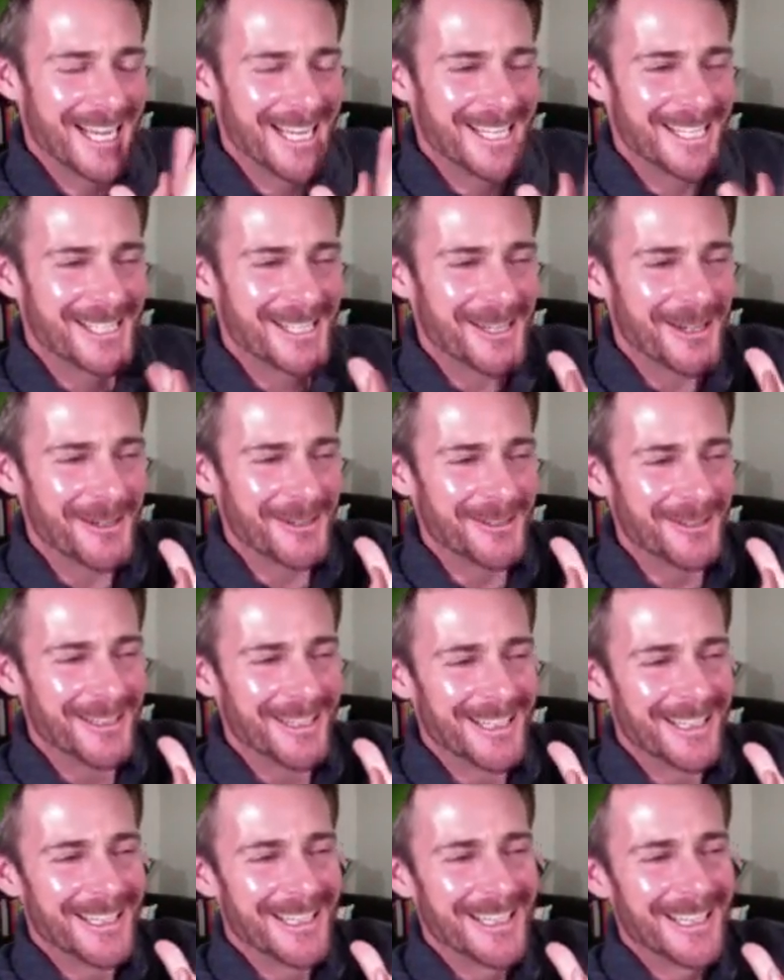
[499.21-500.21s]
And so
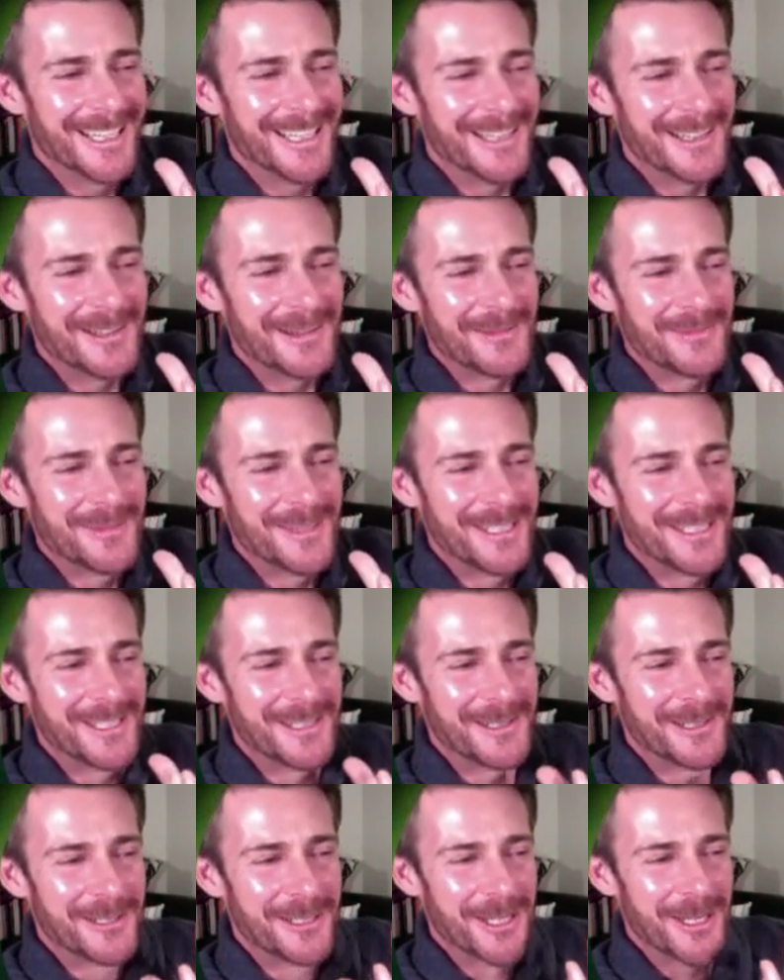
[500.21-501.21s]

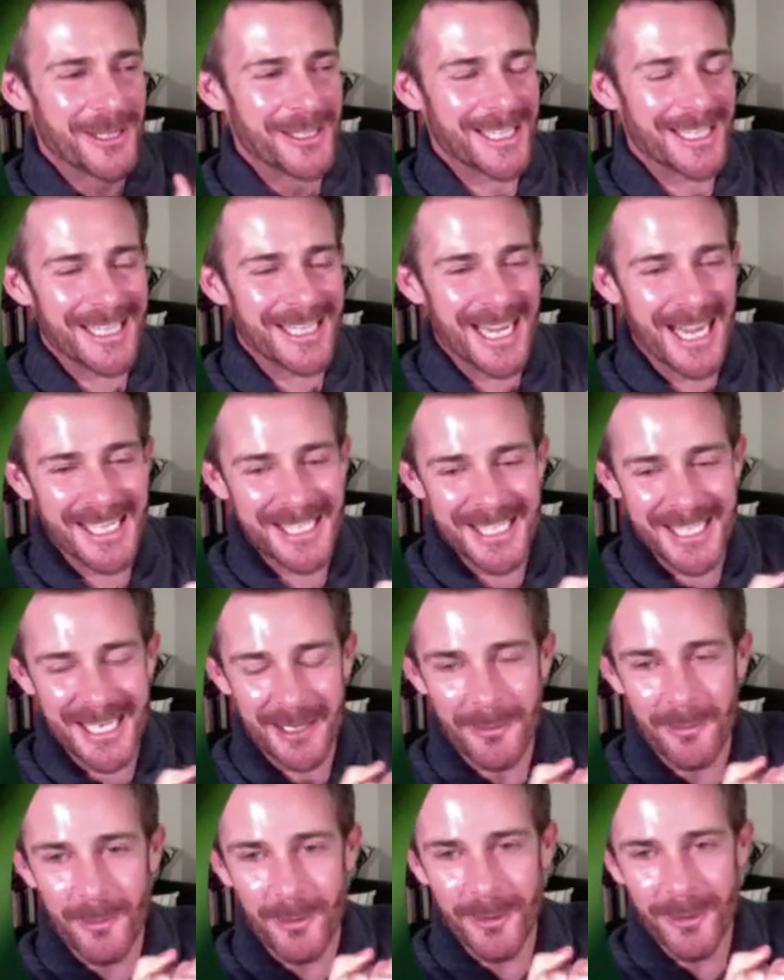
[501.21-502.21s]
it turns out the
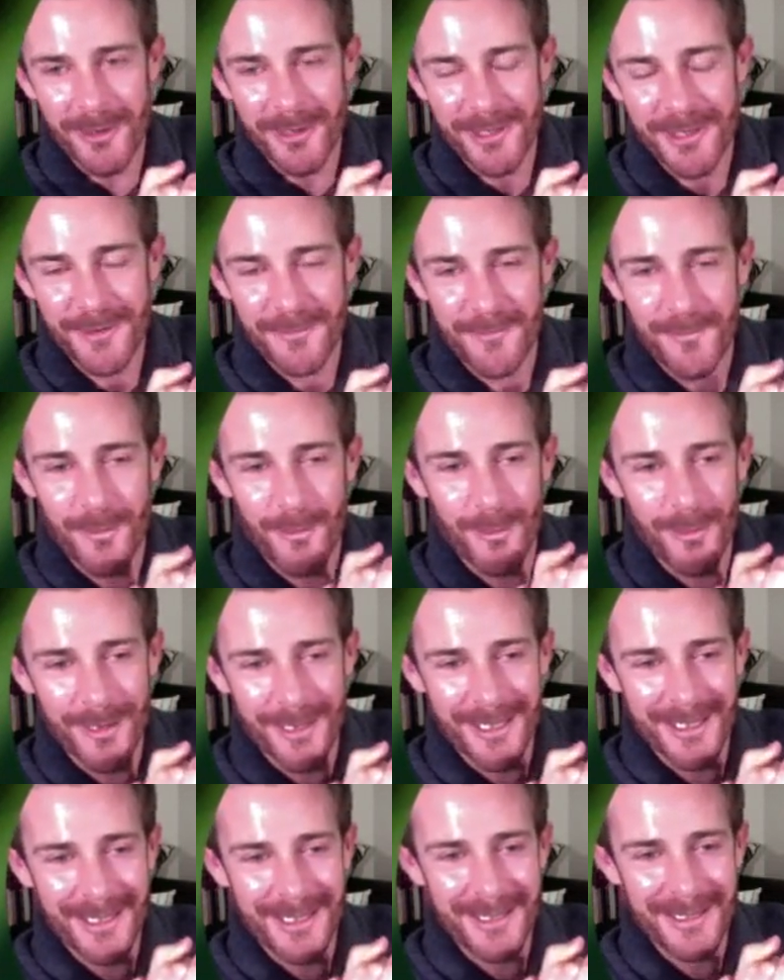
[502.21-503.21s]
Aztec word
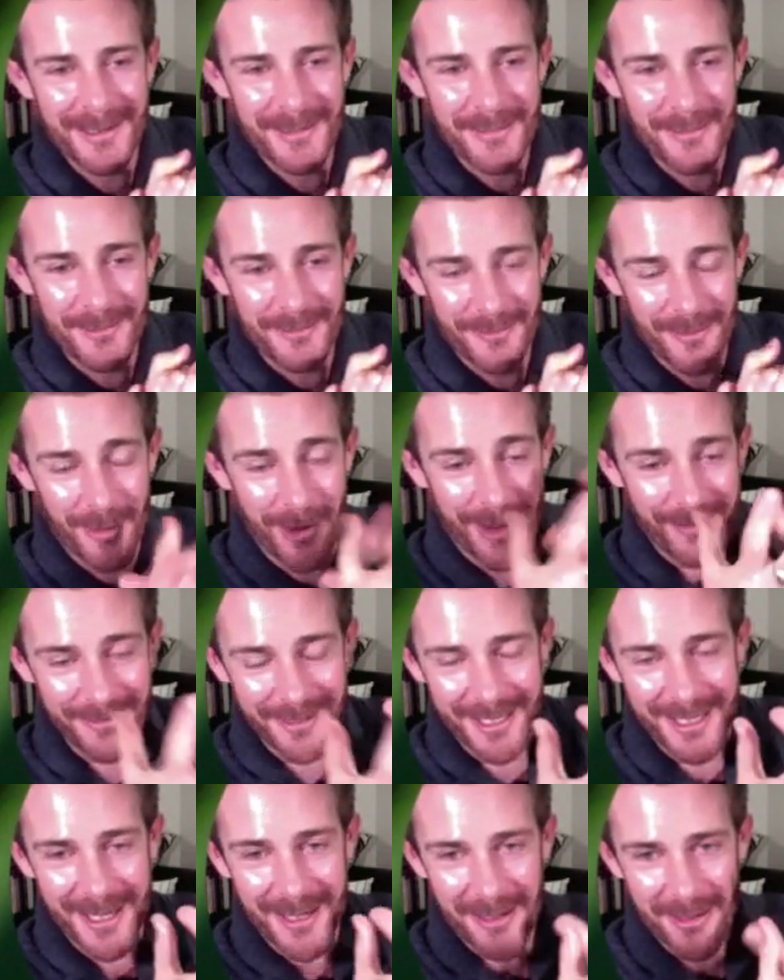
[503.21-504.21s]
for, for
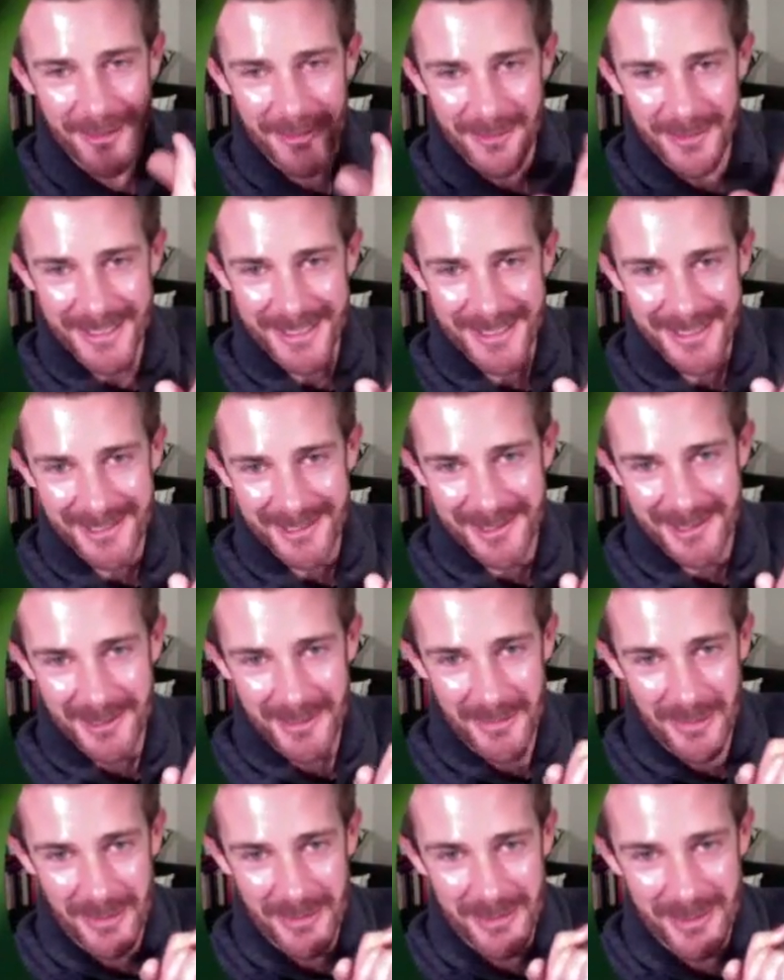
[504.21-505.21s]
avocado is
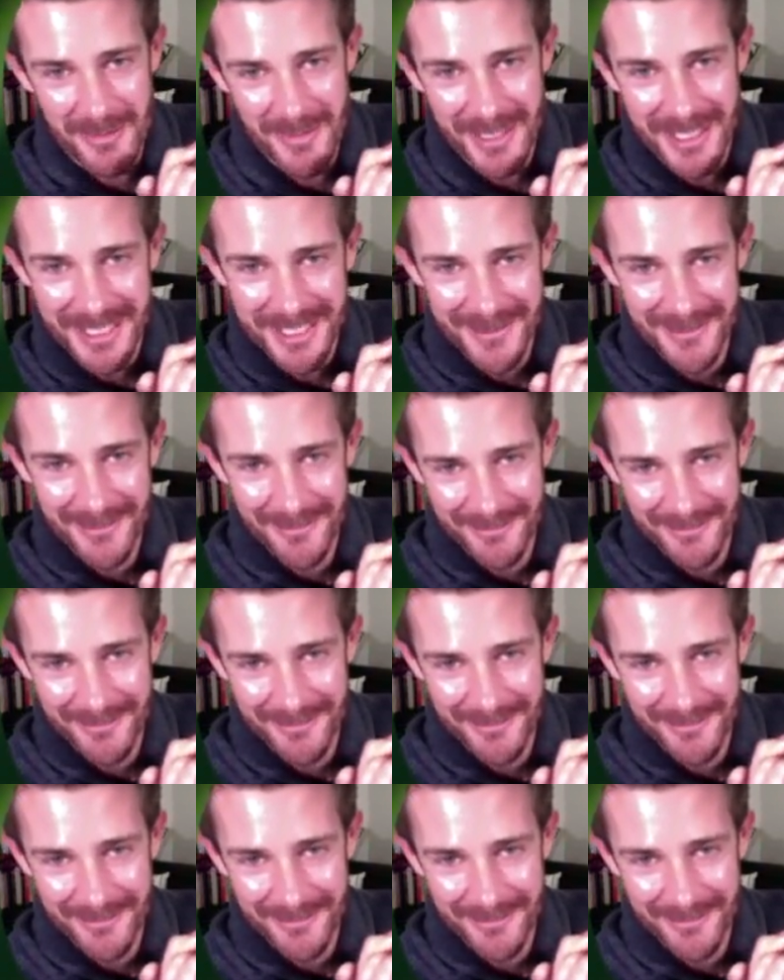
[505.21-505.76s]
supposed to be